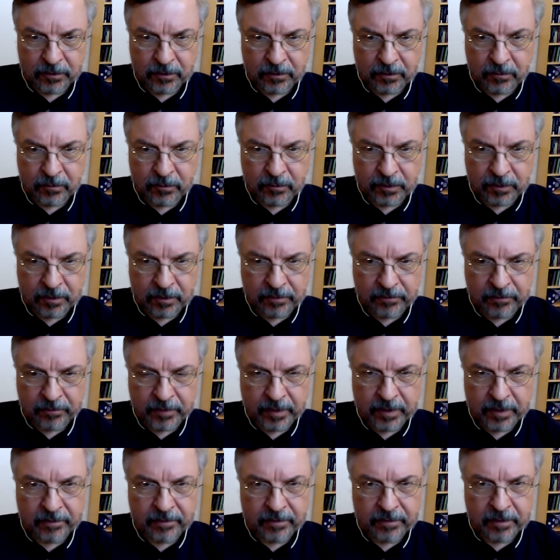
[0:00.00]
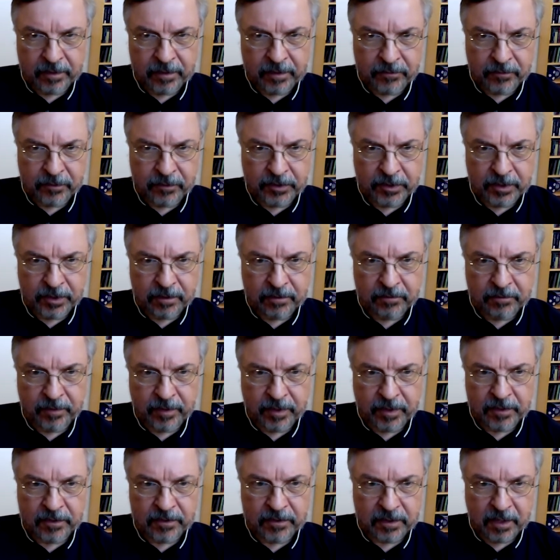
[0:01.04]
solution. The literature is
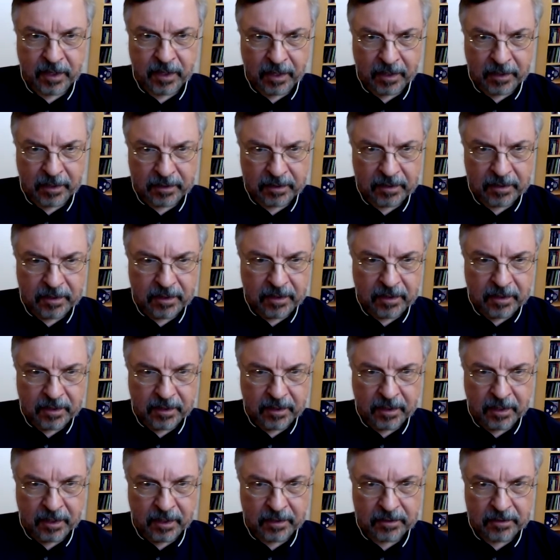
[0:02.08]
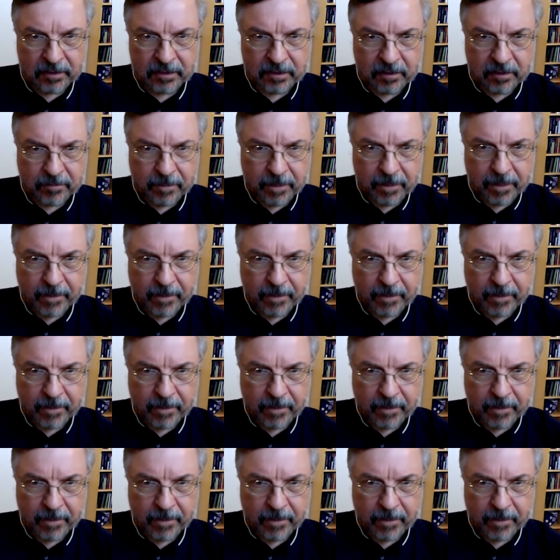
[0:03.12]
very scant. Next.